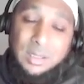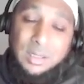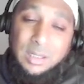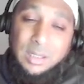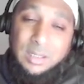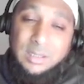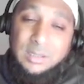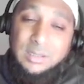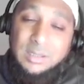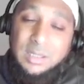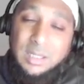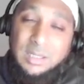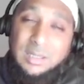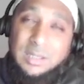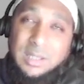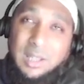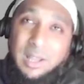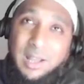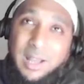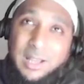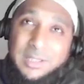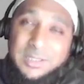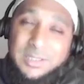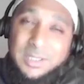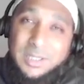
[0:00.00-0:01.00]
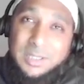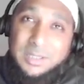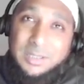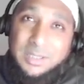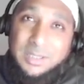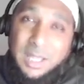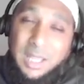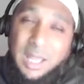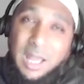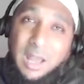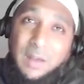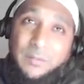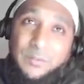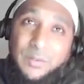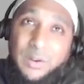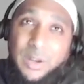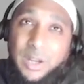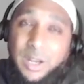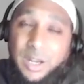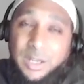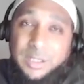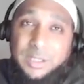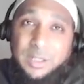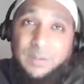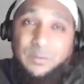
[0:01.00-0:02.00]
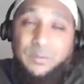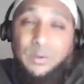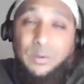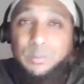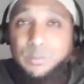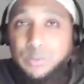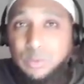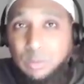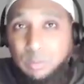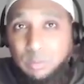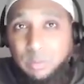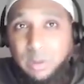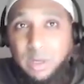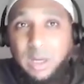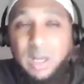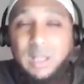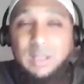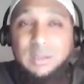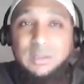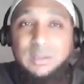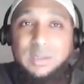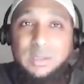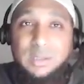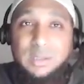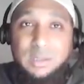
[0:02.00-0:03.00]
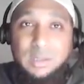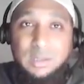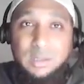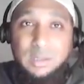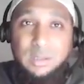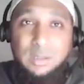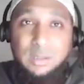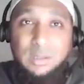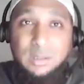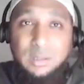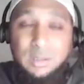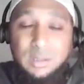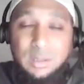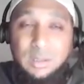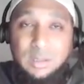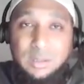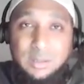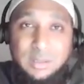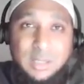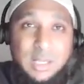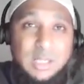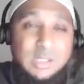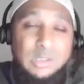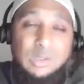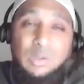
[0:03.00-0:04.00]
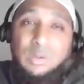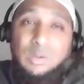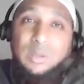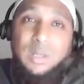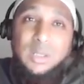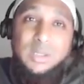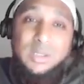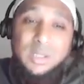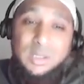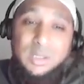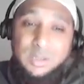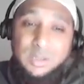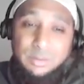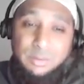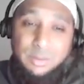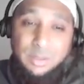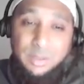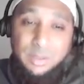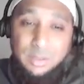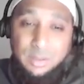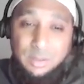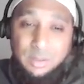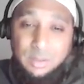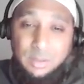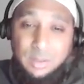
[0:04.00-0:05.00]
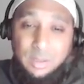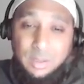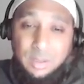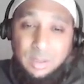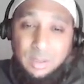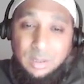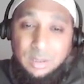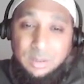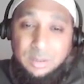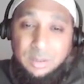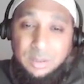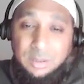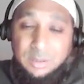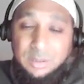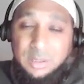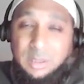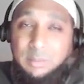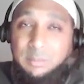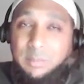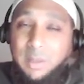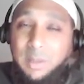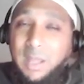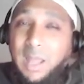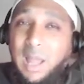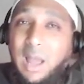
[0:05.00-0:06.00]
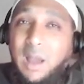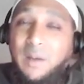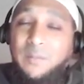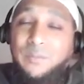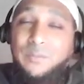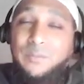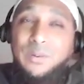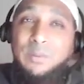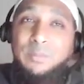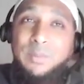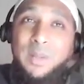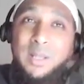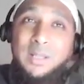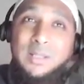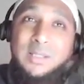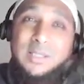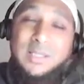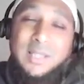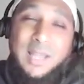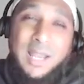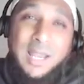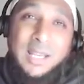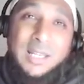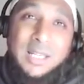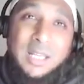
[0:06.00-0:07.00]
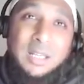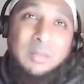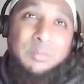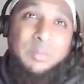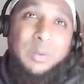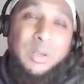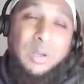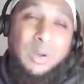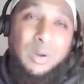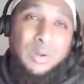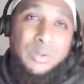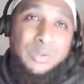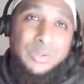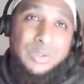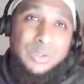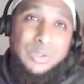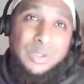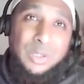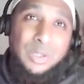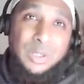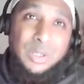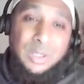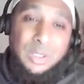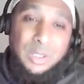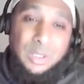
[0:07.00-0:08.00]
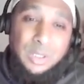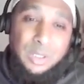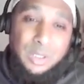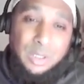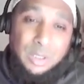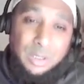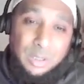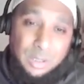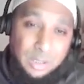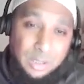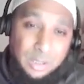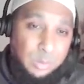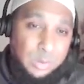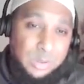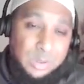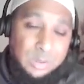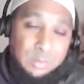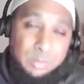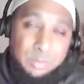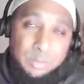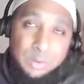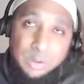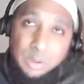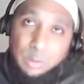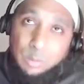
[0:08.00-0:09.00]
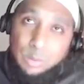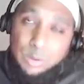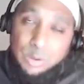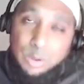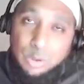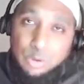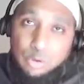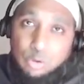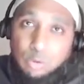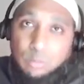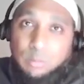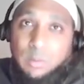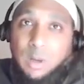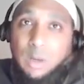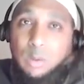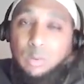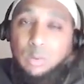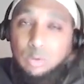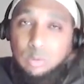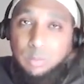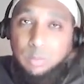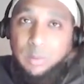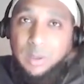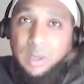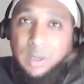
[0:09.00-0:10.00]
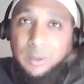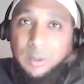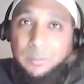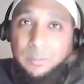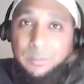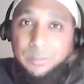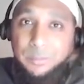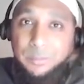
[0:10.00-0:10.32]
is that they have heard it from somewhere else. That's not necessary. They may have remained silent because it was the Jummah khutbah,